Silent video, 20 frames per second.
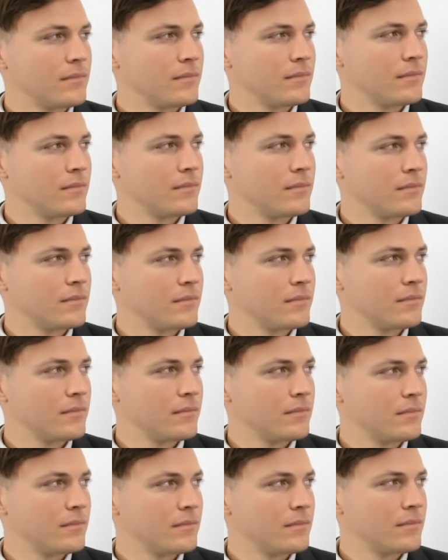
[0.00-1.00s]

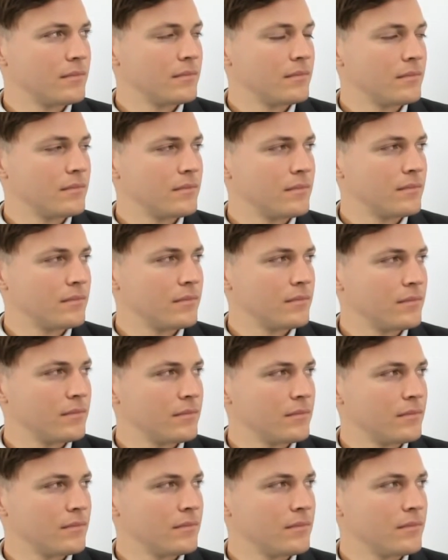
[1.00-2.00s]

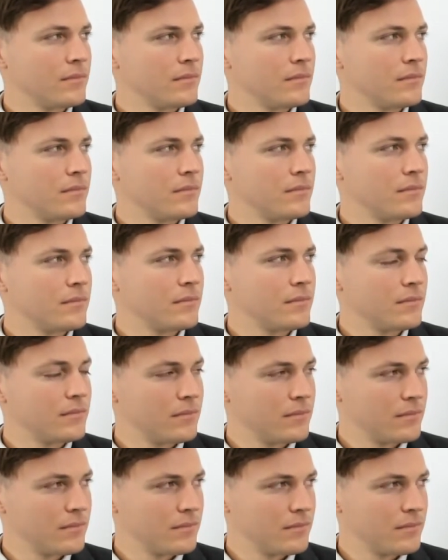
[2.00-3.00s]

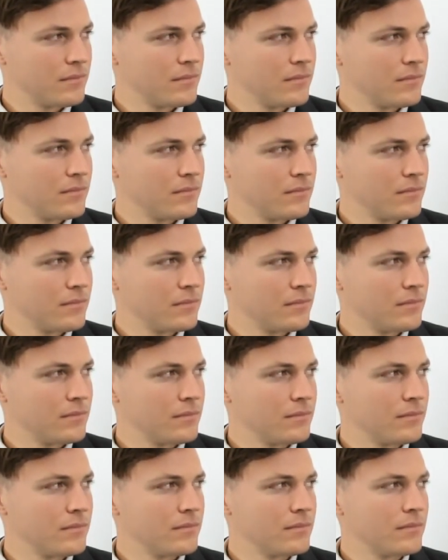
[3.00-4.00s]

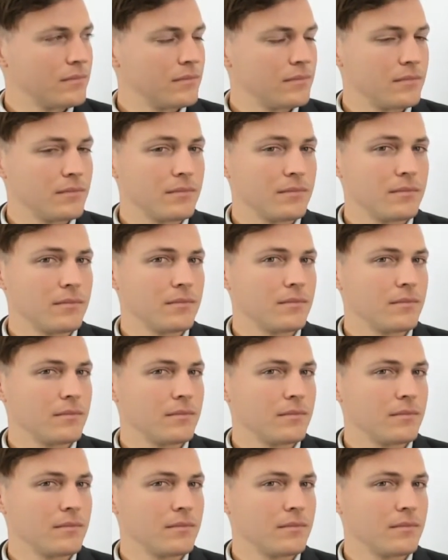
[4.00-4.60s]
(silent)